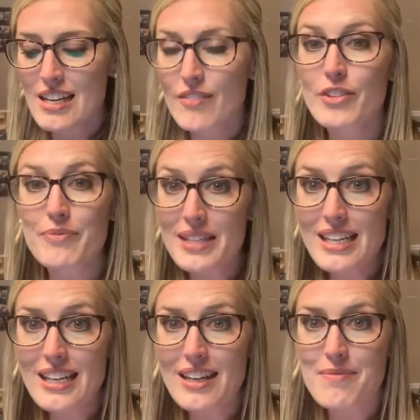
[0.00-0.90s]
For
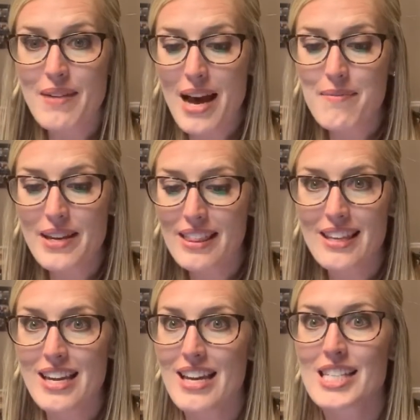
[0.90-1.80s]
me, my big
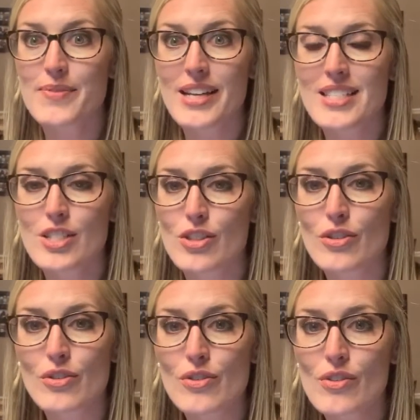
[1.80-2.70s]
thing has been
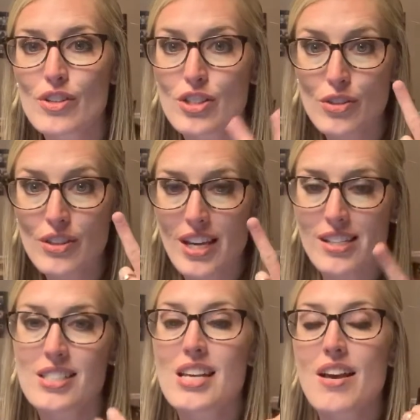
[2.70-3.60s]
two
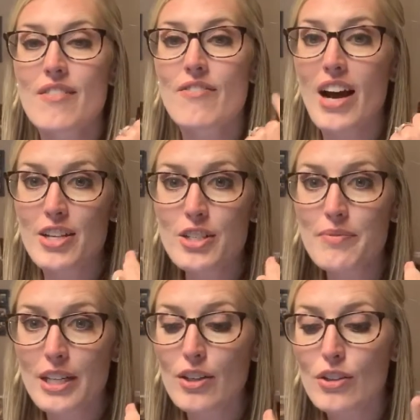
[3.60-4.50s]
things. Find your
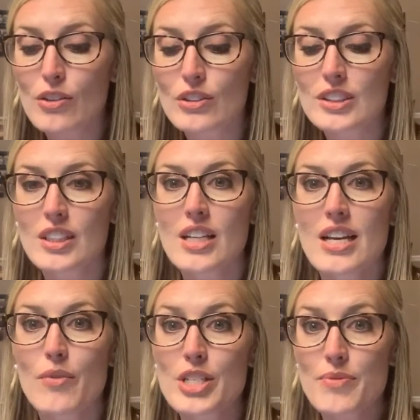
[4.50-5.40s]
marigold,
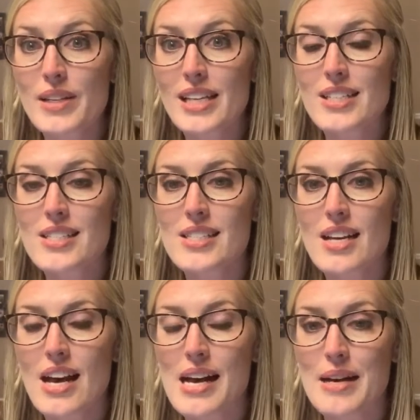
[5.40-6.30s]
which means
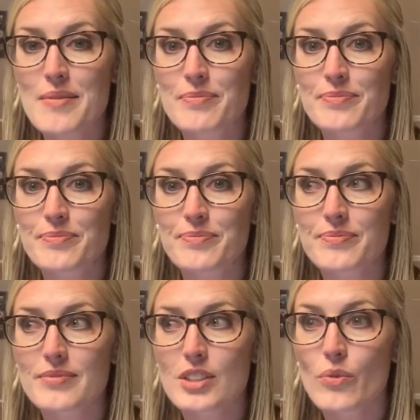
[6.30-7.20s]

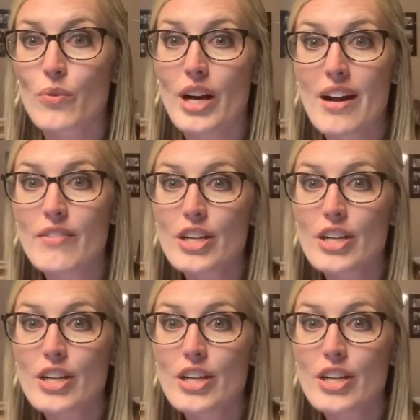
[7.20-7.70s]
wherever